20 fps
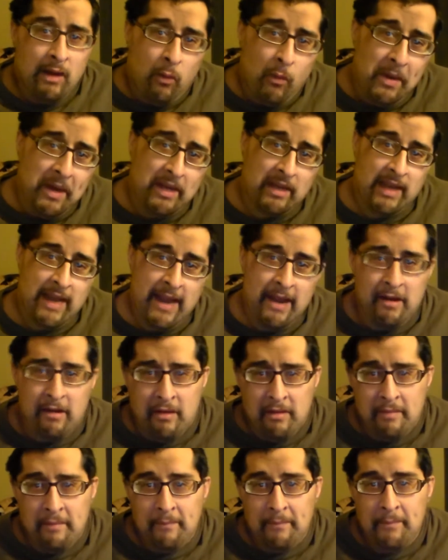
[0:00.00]
Week
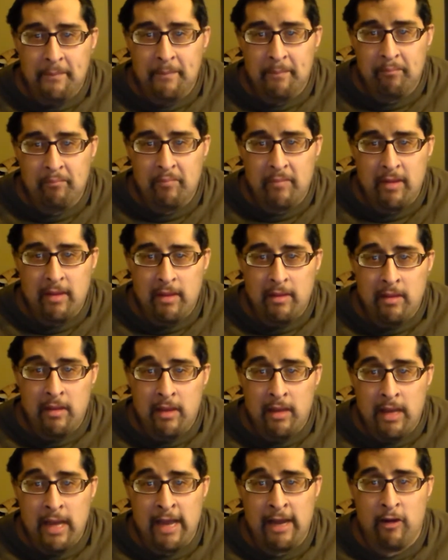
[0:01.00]
later,
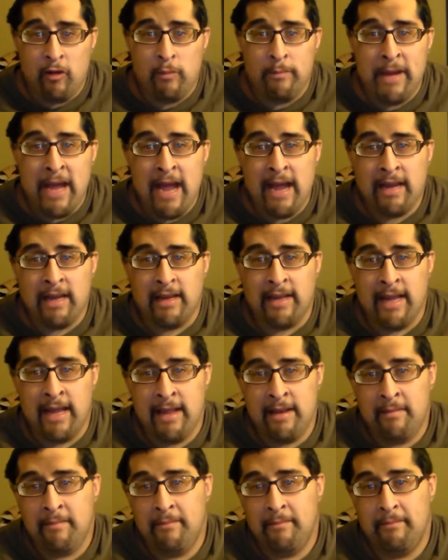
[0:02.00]
I go back
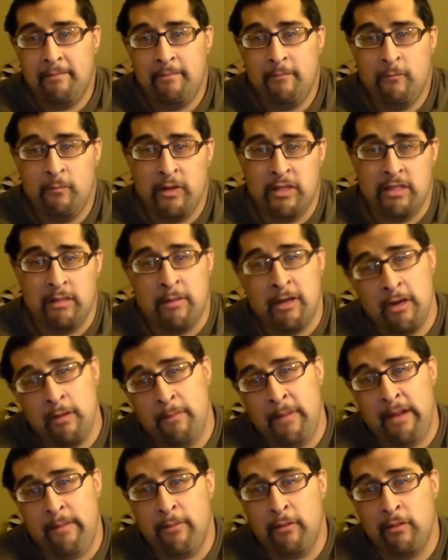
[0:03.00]
again with some other
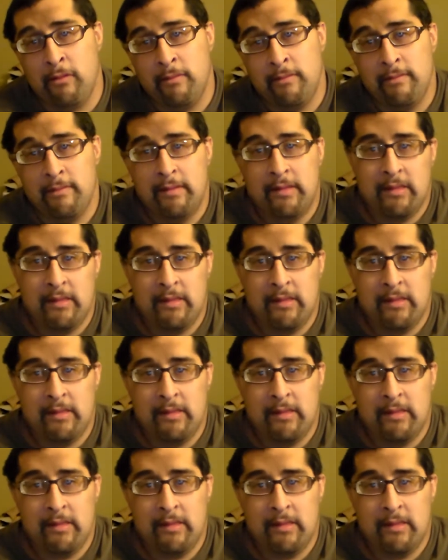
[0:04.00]
people